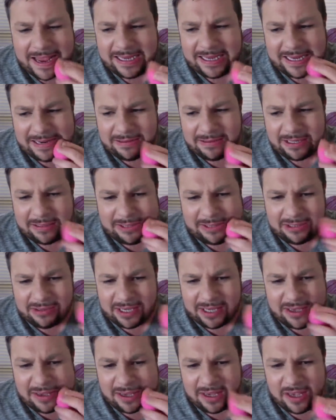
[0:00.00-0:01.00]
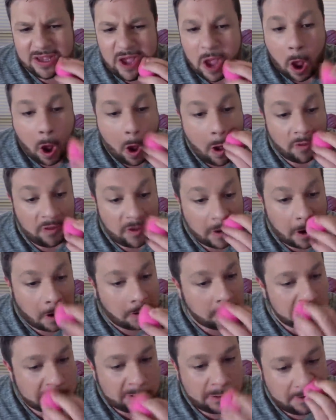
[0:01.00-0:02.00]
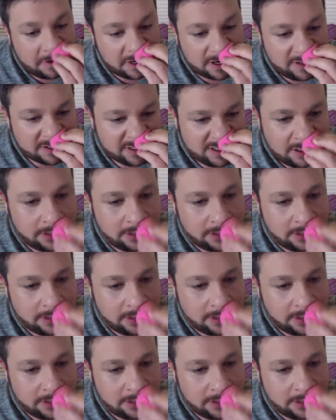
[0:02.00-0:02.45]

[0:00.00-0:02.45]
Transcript: Is that what I'm doing? Or the contour?